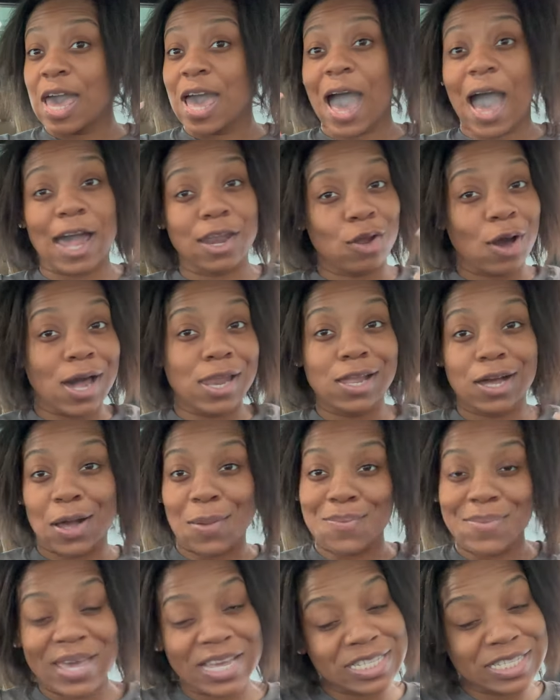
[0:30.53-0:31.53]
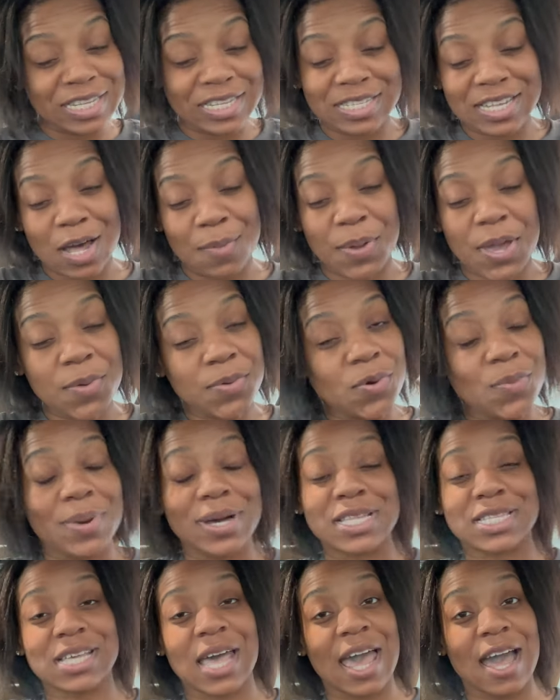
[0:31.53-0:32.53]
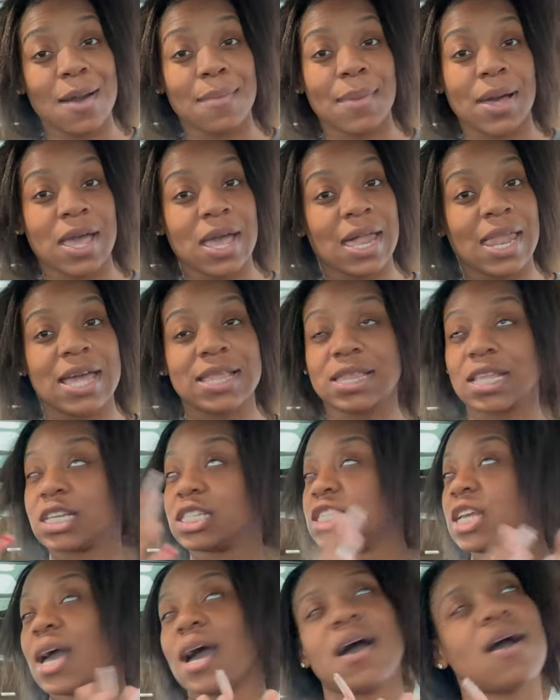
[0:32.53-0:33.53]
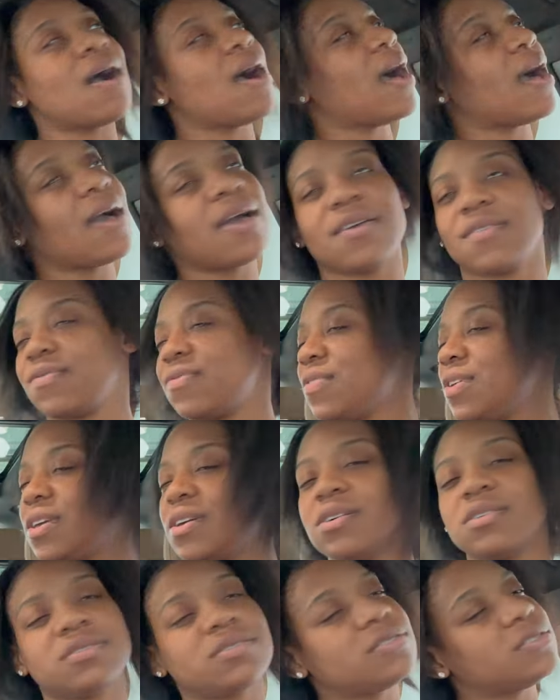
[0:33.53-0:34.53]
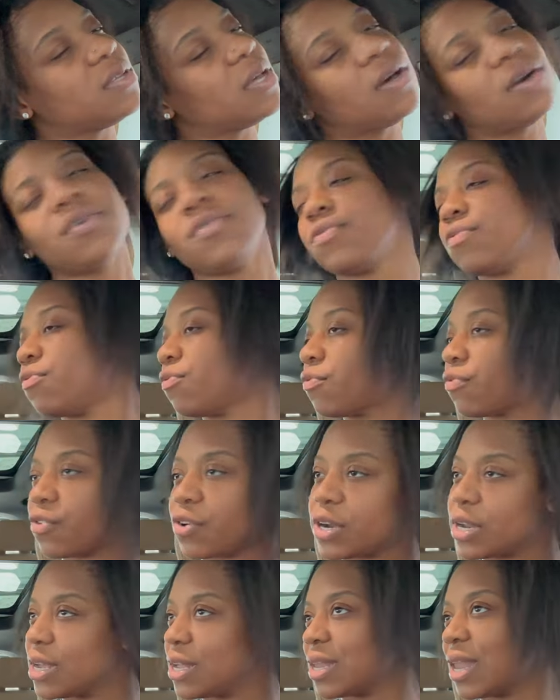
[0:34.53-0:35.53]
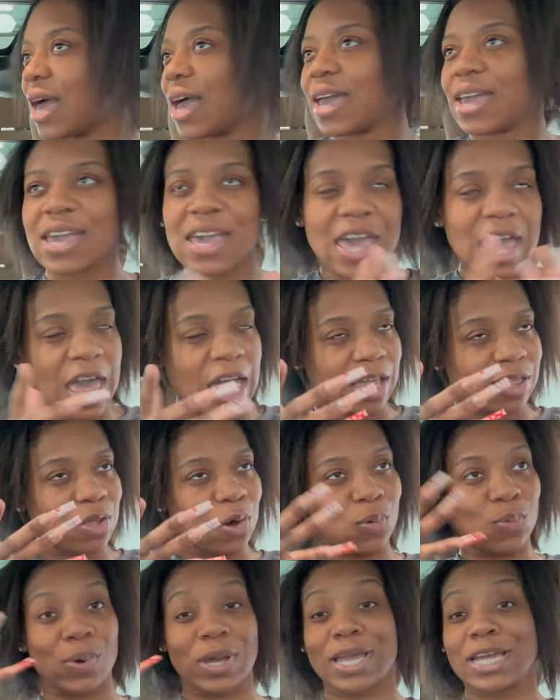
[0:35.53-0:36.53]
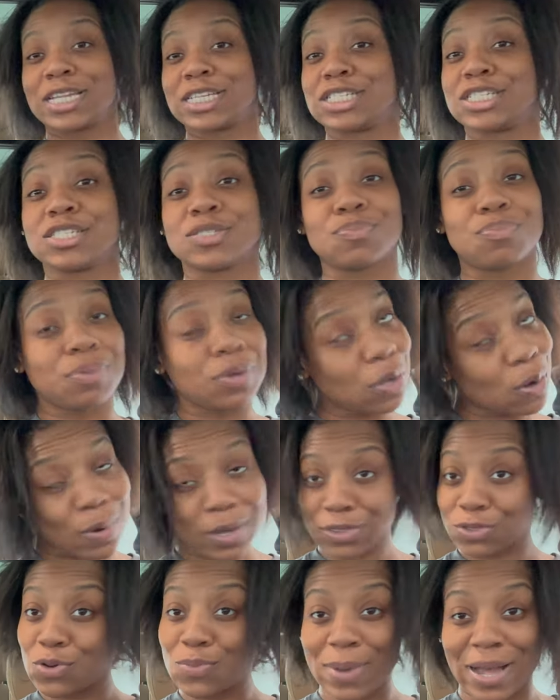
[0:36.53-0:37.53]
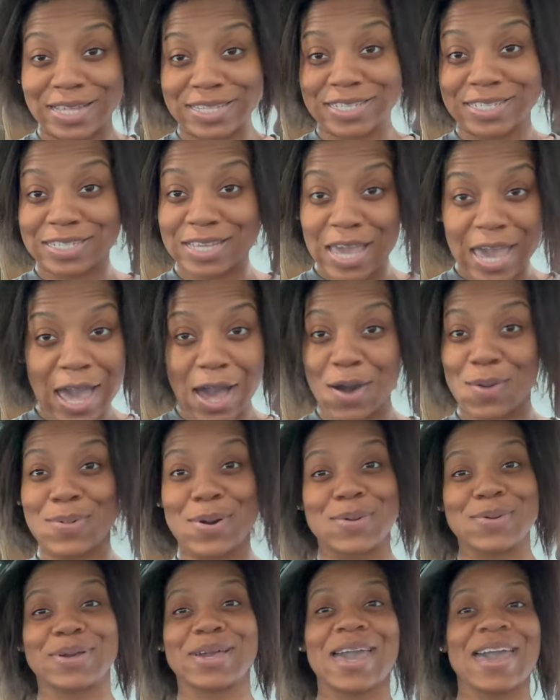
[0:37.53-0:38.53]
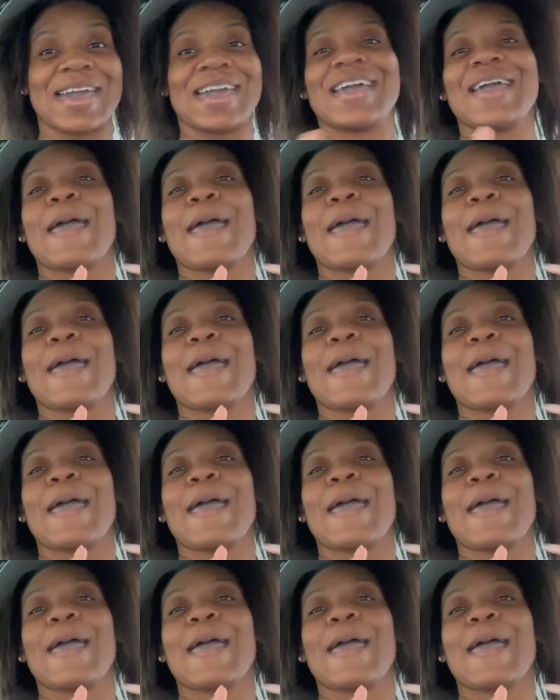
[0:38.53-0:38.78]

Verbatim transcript: I know I look a mess to some people, but to have my hair like this, y'all, I feel so free. Like, the wind just blowing through my scalp, okay?